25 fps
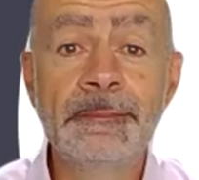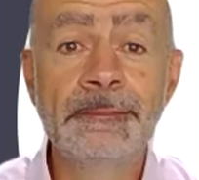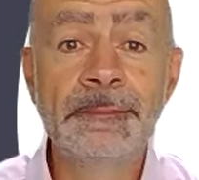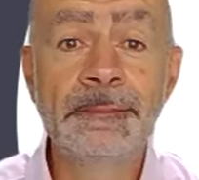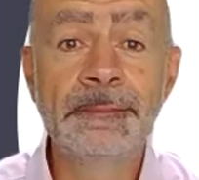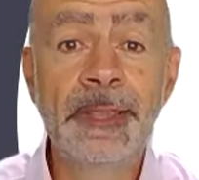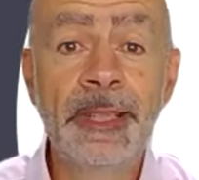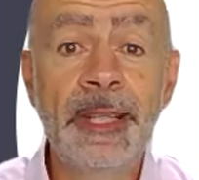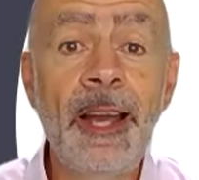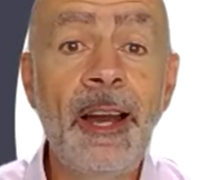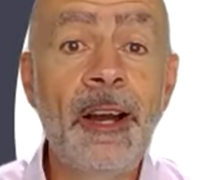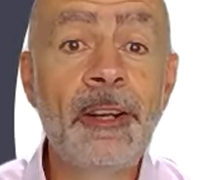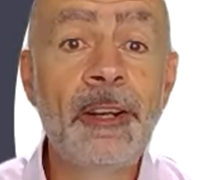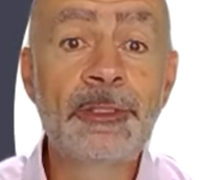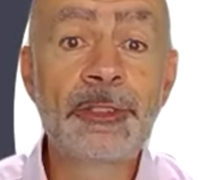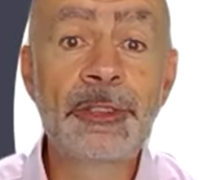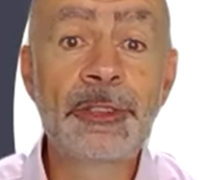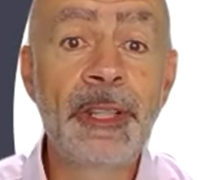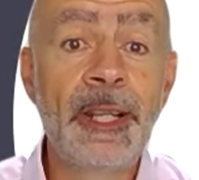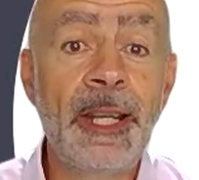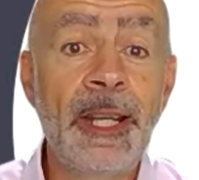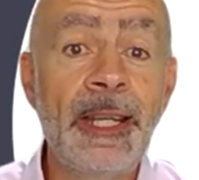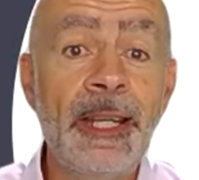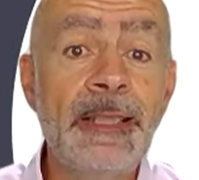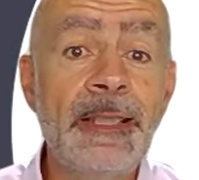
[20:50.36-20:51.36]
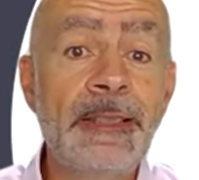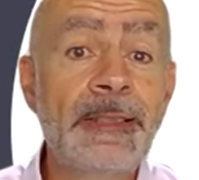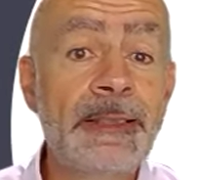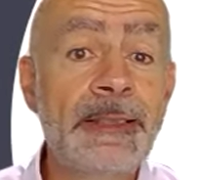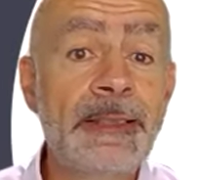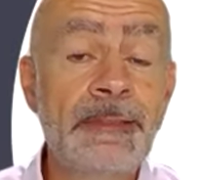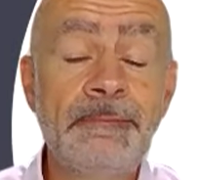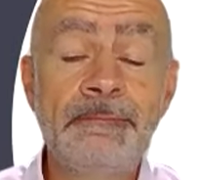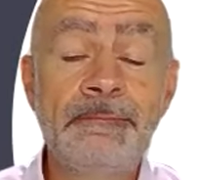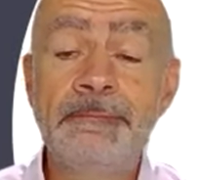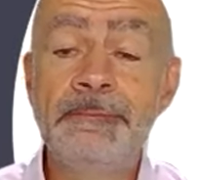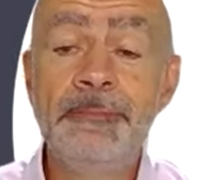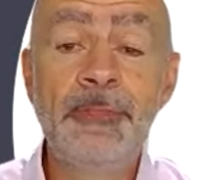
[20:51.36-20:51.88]
the answer is
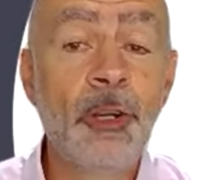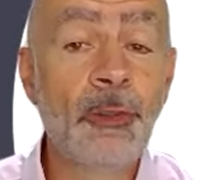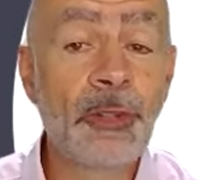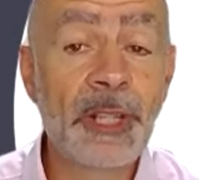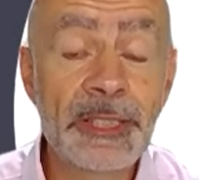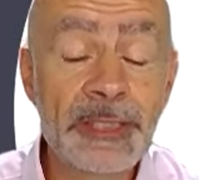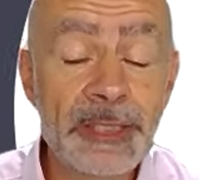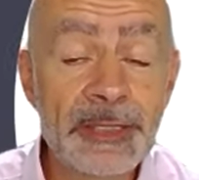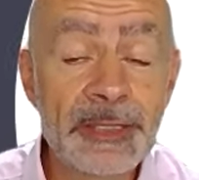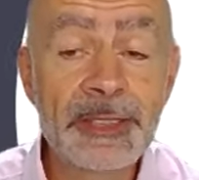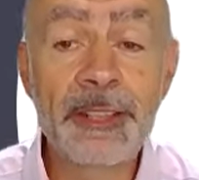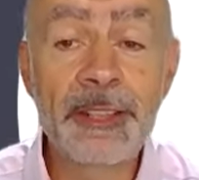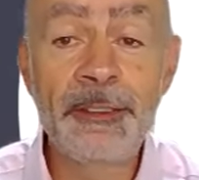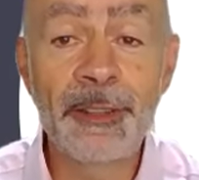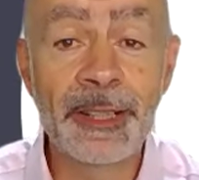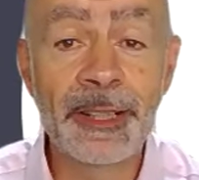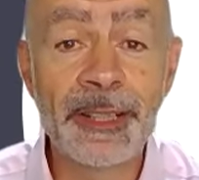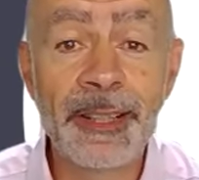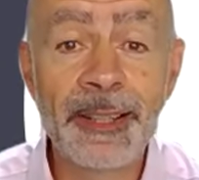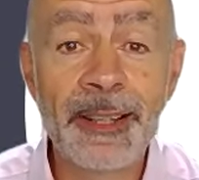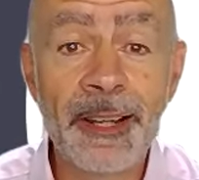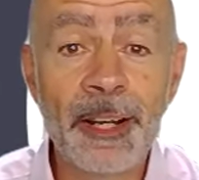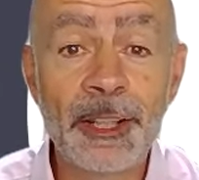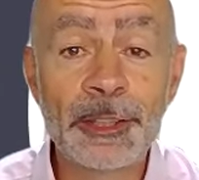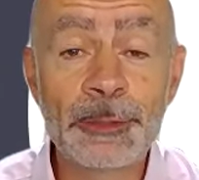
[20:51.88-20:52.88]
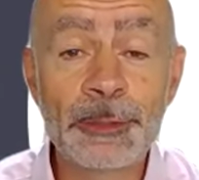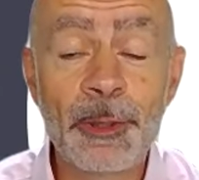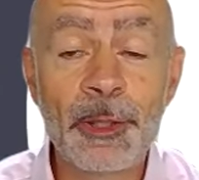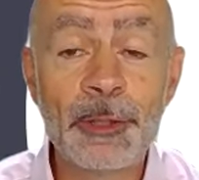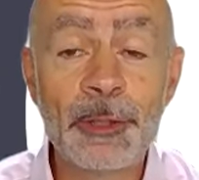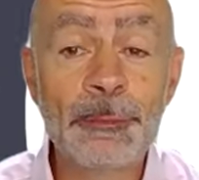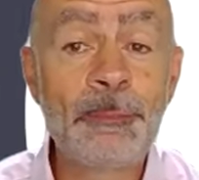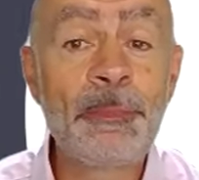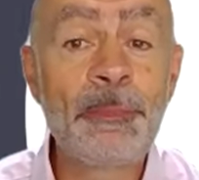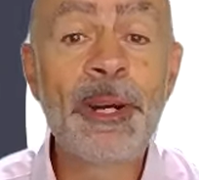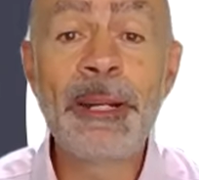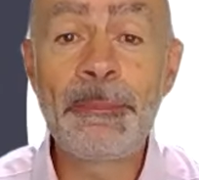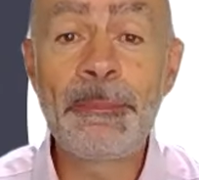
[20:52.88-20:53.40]
not necessarily, I suppose,
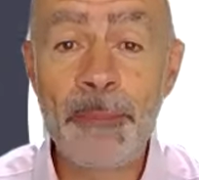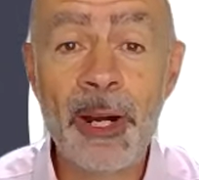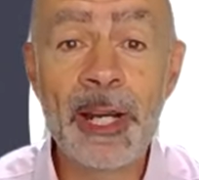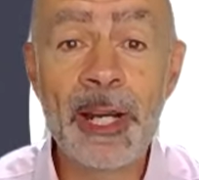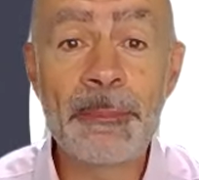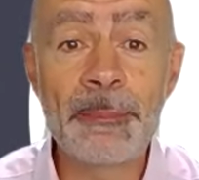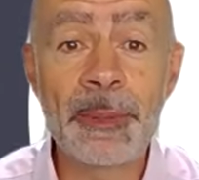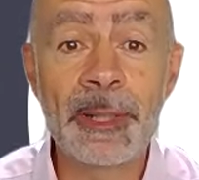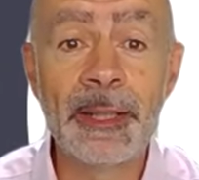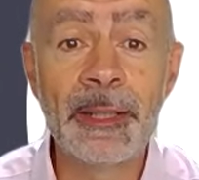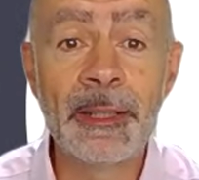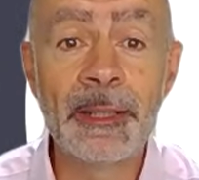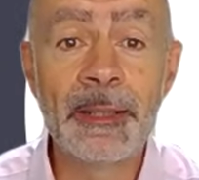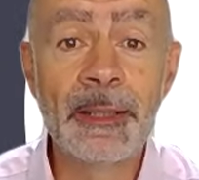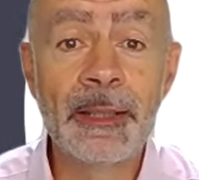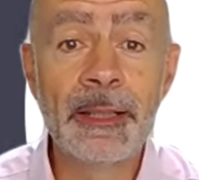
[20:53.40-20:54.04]
but it might be.